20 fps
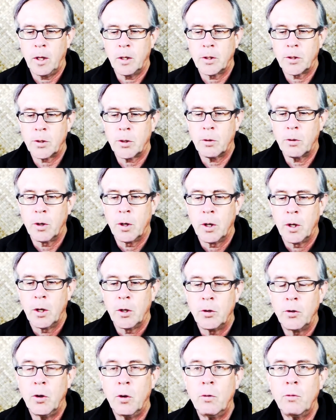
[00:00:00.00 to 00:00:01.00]
And so
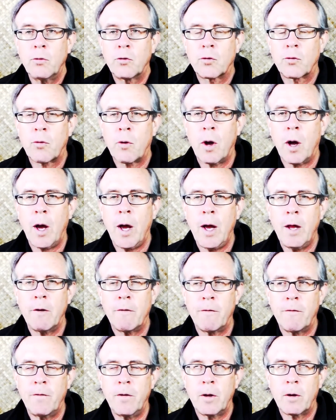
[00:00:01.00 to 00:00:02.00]
don't try
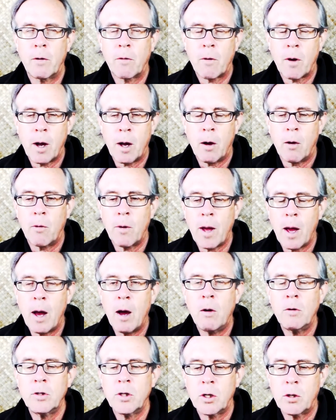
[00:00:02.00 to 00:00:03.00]
to figure out
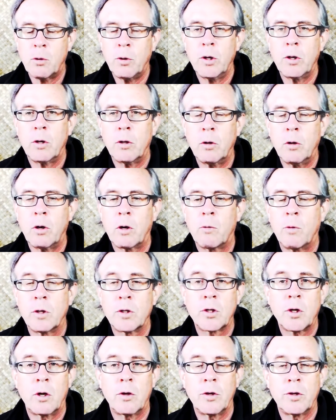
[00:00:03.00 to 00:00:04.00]
how is it going to look
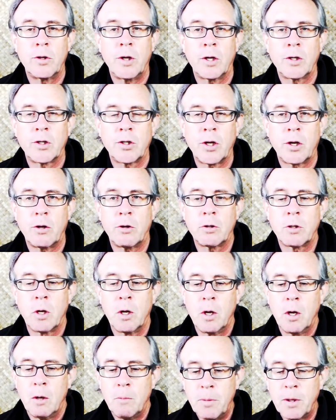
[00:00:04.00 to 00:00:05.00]
once all the dust
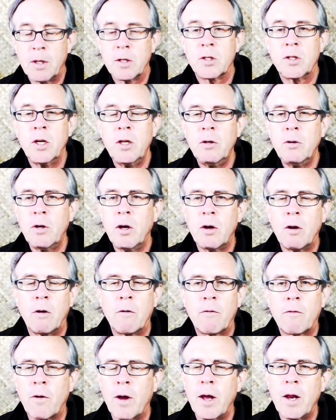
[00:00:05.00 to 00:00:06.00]
settles because then you'll get
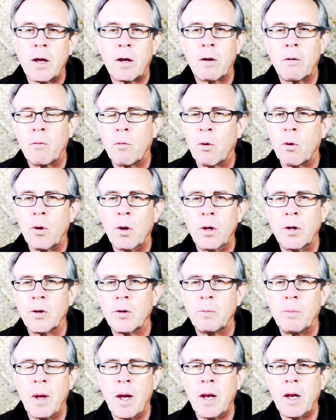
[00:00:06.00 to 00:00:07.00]
all frantic and worried
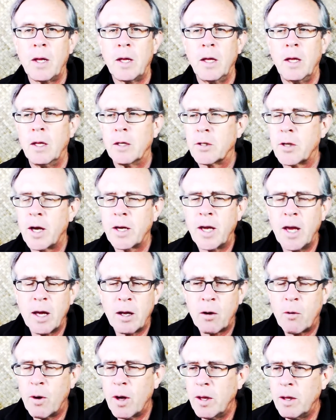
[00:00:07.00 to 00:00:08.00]
and panicky and so I
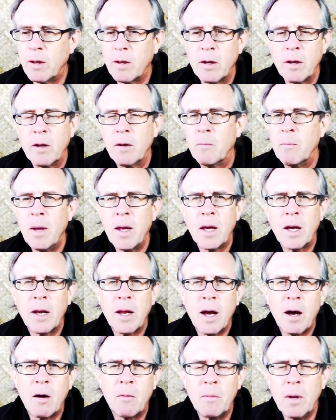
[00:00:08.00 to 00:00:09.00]
can't quite make
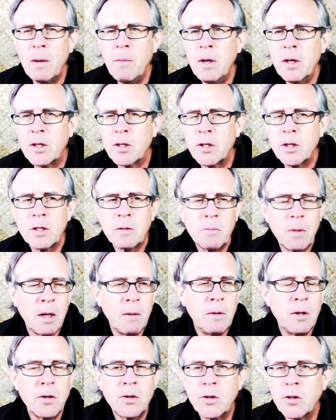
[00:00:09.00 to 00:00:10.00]
it out. Maybe it's this,
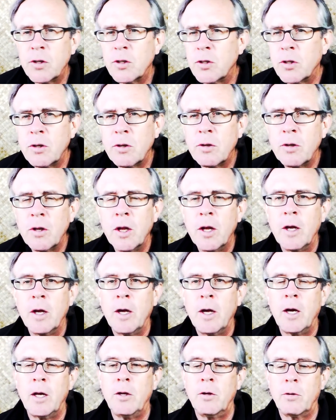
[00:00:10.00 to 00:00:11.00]
maybe it's this, you know,
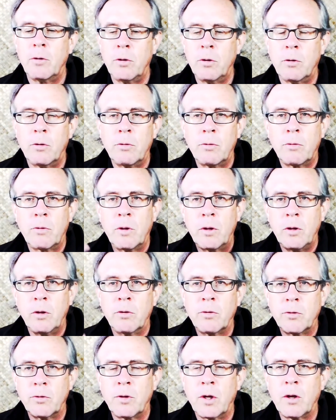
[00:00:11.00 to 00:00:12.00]
and you'll, you'll,
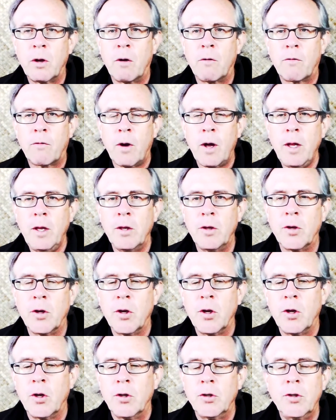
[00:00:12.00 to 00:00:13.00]
you'll get all frightened.
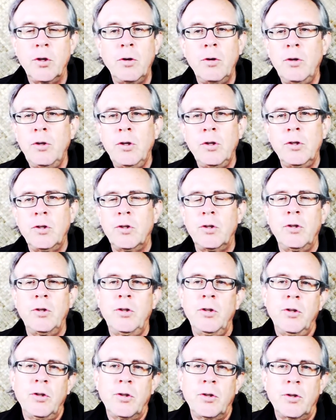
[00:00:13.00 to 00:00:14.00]
So you just,
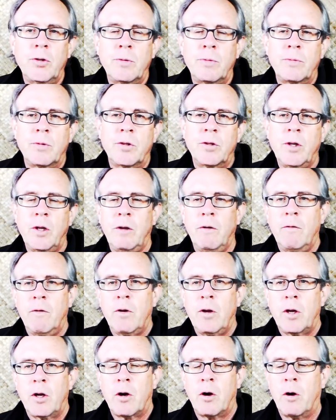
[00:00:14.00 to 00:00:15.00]
you just stay
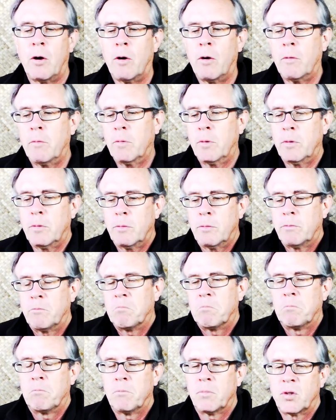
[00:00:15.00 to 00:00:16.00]
very calm and
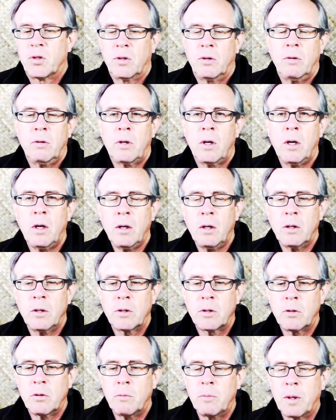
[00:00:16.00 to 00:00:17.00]
say, okay,
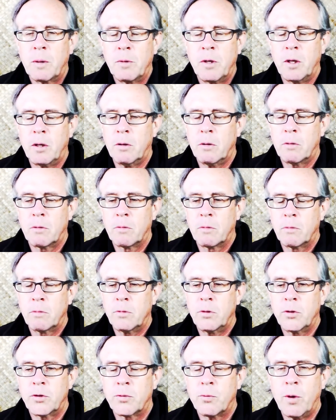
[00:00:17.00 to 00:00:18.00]
it's no big deal.
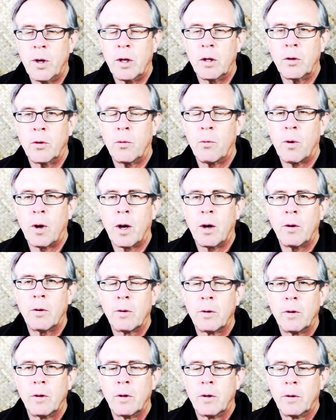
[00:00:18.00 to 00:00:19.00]
Just wait a little while.
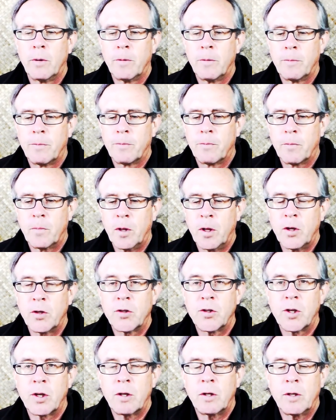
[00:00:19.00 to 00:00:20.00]
Let
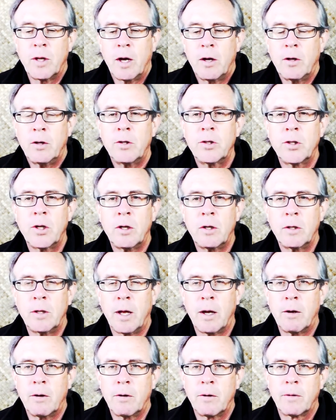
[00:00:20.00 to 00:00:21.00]
it settle down. It'll settle
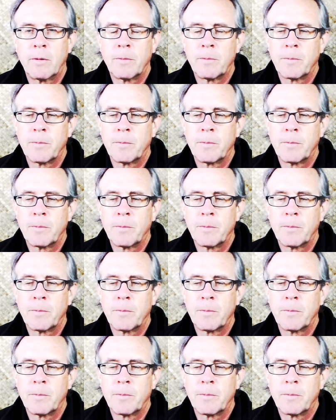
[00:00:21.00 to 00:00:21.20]
down.